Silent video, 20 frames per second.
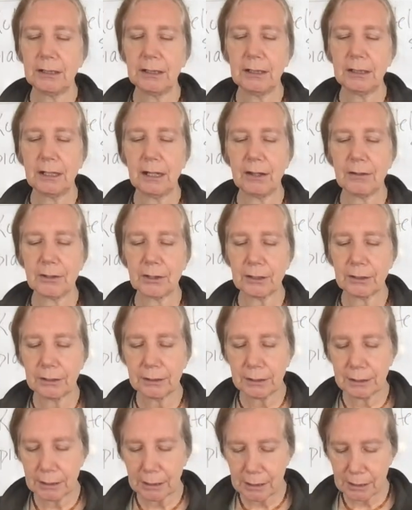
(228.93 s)
in other
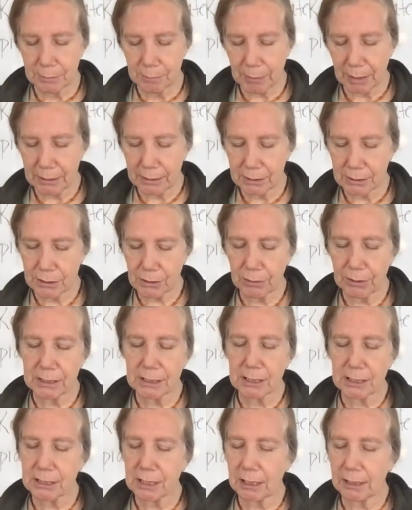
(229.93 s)
but so
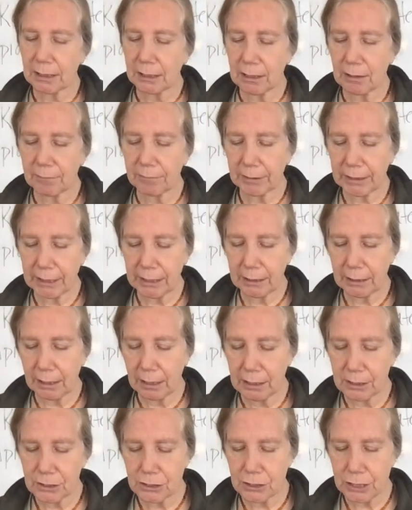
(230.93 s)
this is a lovely
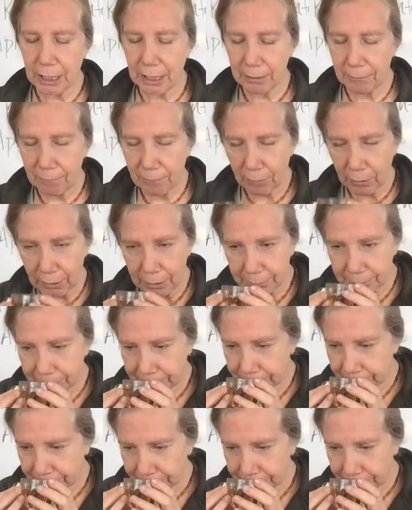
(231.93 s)
uh, shade for it.